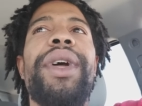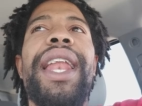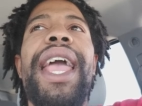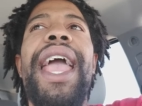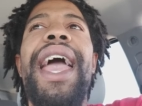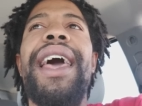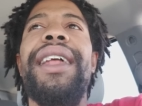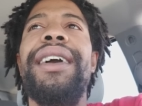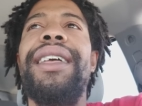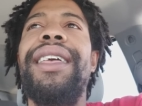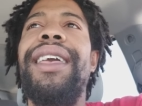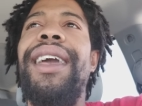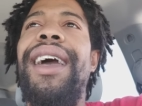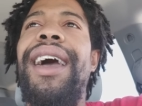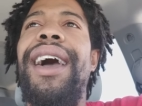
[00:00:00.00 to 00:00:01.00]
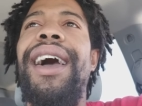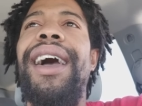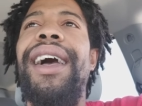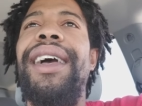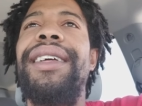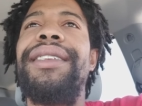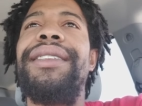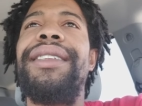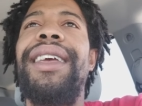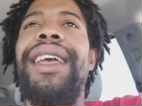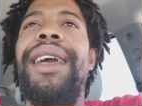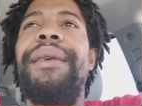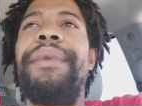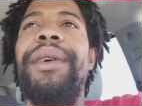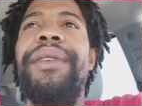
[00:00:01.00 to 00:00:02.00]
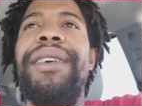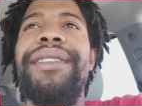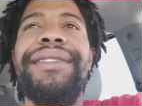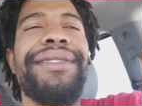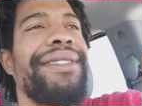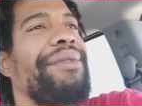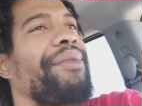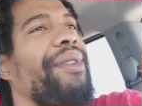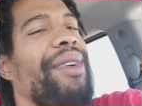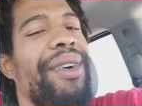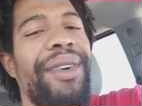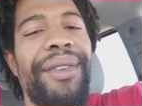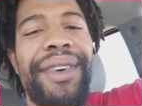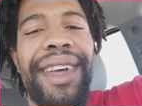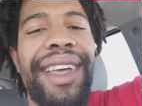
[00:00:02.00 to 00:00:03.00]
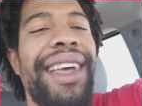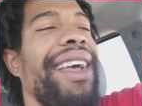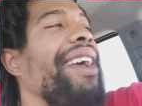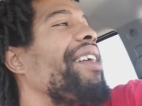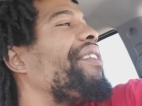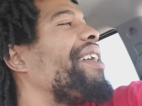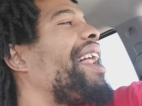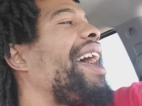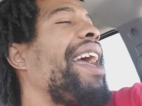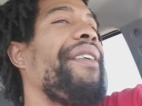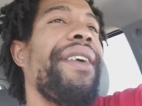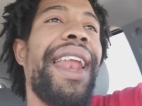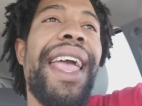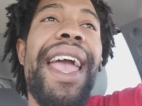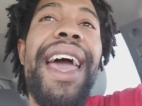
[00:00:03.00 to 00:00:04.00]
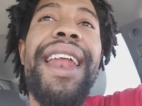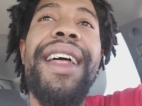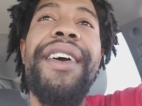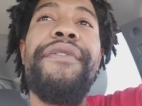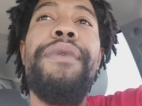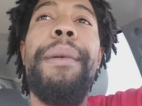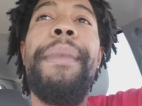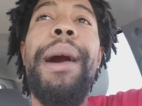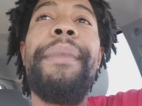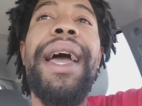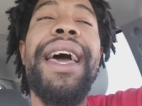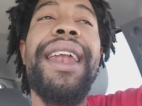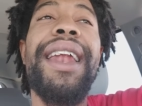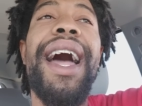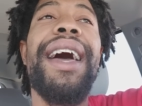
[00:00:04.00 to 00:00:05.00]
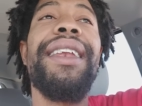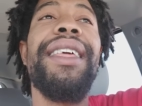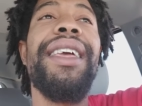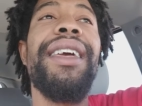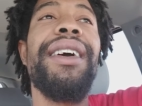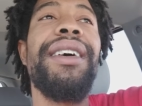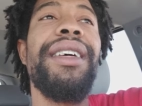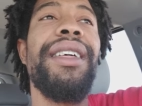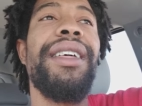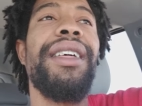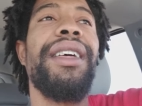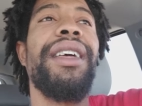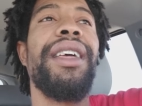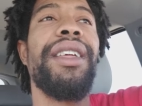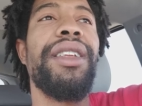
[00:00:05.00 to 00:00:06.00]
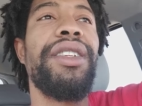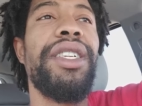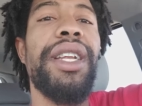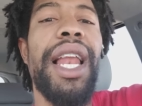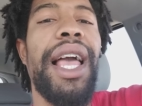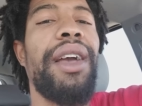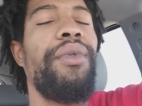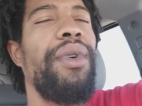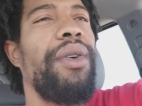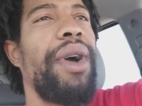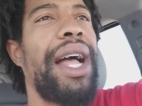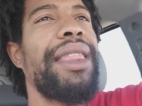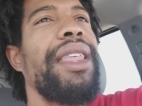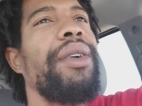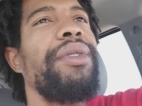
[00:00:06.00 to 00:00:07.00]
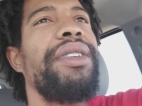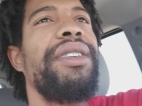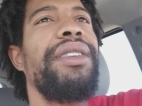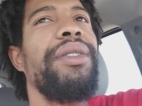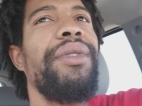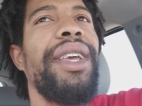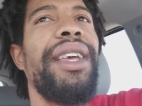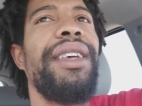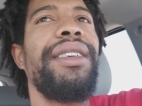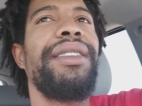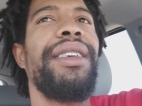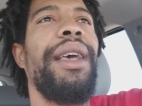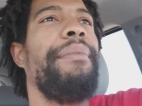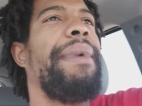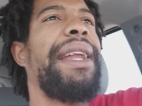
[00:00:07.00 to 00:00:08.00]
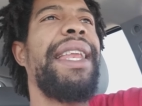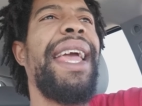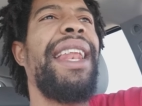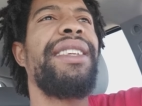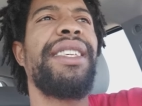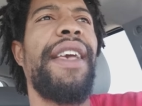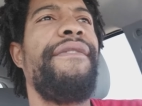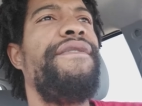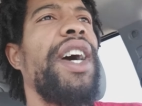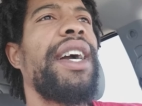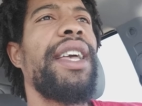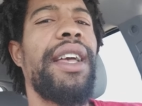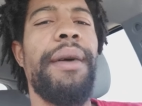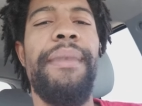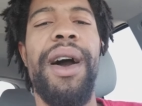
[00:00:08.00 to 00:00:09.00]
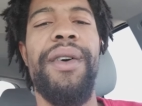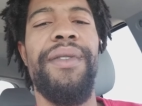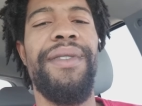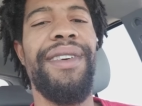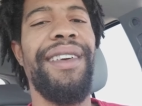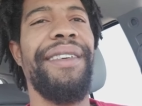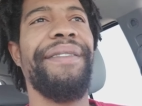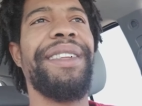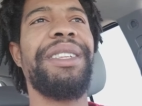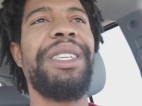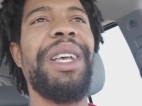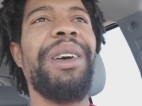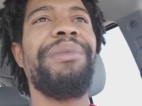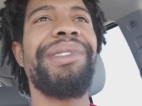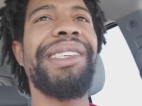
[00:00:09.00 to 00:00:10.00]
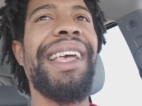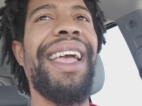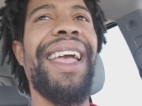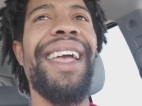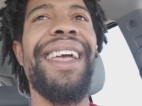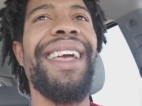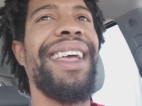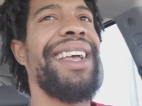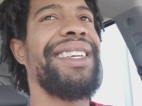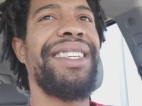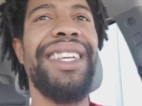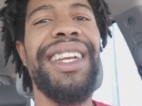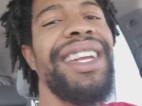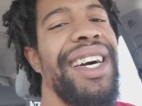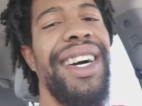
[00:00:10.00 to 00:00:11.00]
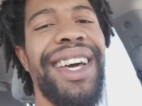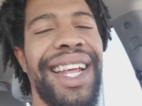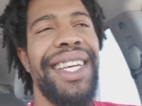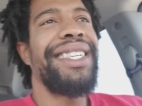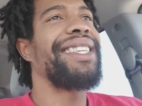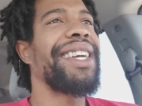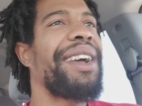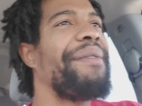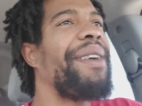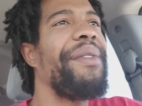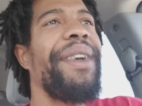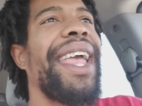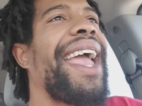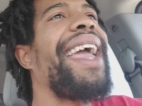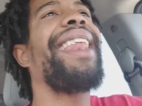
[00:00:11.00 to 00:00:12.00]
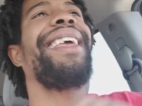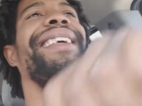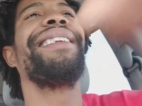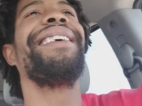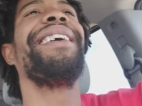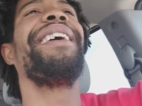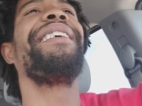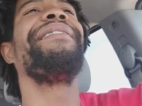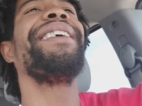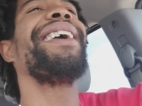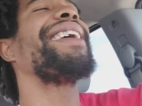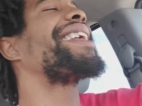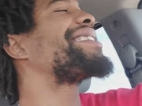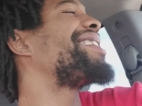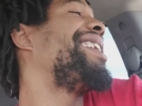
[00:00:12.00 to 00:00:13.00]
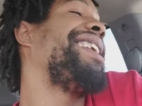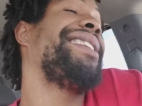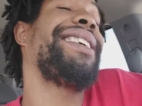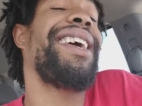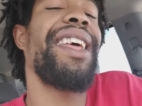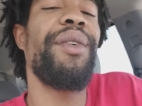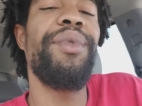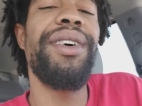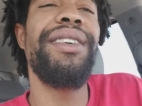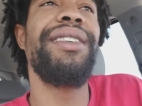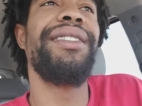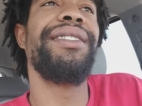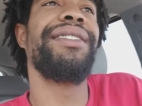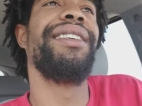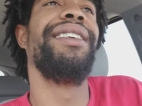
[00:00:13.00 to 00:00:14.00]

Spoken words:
When they had a god damn, I went the wrong way. My mama had an idea, and she like, well, I think we should do this. My daddy say, fuck it, come on. You see what I'm saying? And she loved that shit. Come on, we at it. You know what I mean? That's how they was.